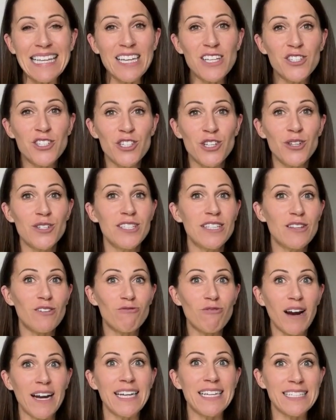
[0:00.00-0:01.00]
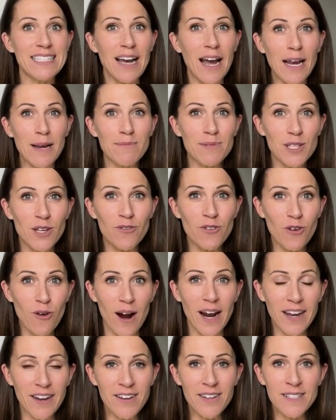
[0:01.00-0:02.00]
is choosing the right types of
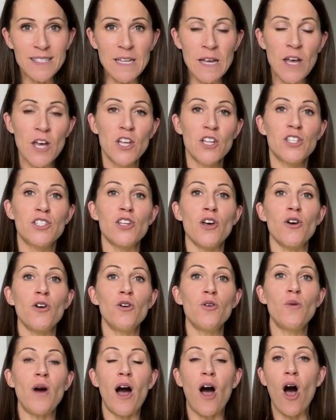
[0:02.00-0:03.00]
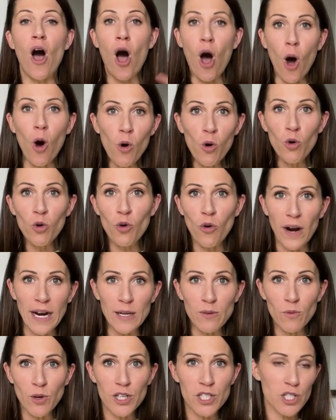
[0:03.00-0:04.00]
crackers. So, a whole grain
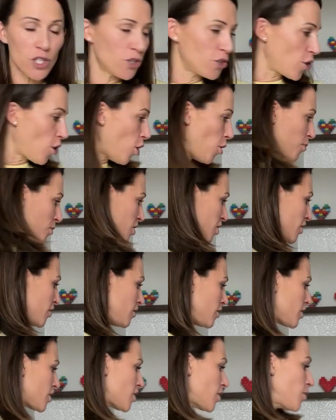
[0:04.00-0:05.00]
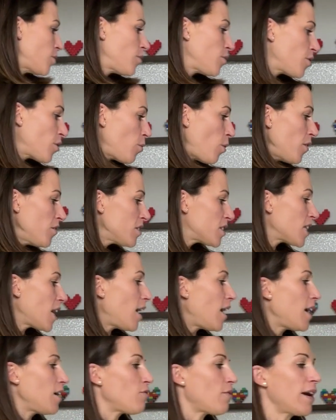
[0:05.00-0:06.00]
one is a good option. So, the ones that
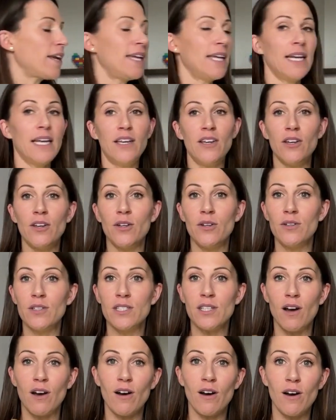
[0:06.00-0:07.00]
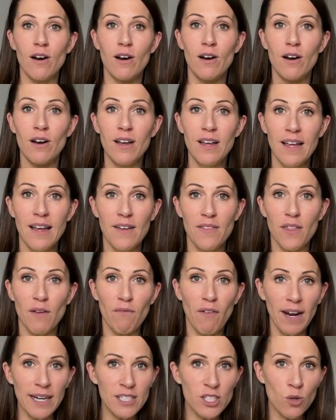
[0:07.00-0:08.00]
I regularly use are the
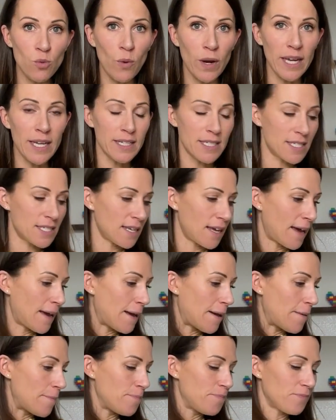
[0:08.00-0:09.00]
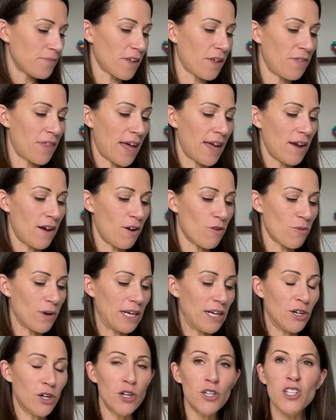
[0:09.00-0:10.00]
Vita-Weat. Um, they are really
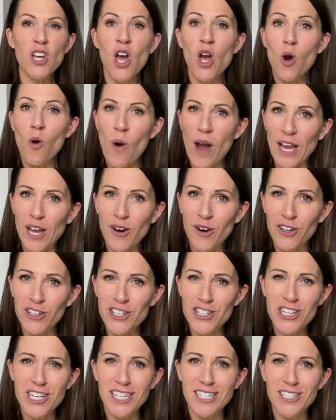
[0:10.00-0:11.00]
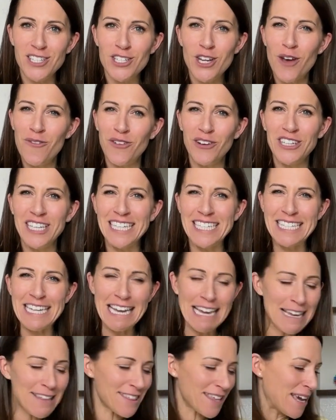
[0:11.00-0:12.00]
good, quite crunchy and tough on your
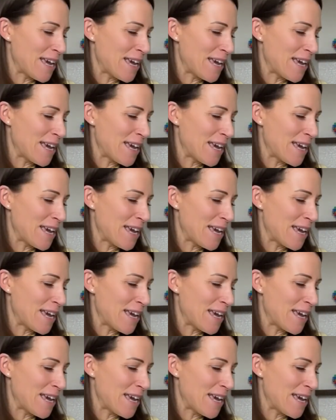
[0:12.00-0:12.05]
teeth.